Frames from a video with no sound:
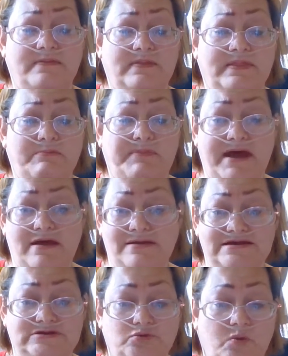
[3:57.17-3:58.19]
the
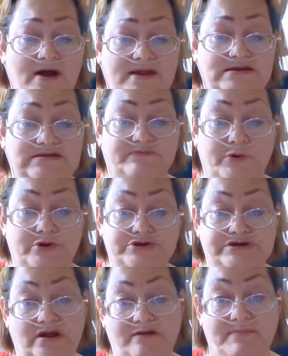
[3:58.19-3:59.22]
palest, whitest
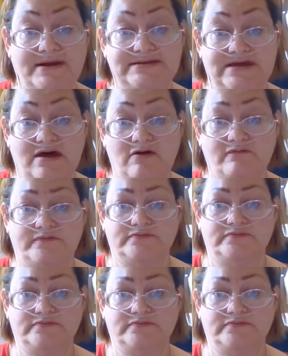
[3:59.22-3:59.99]
version of myself,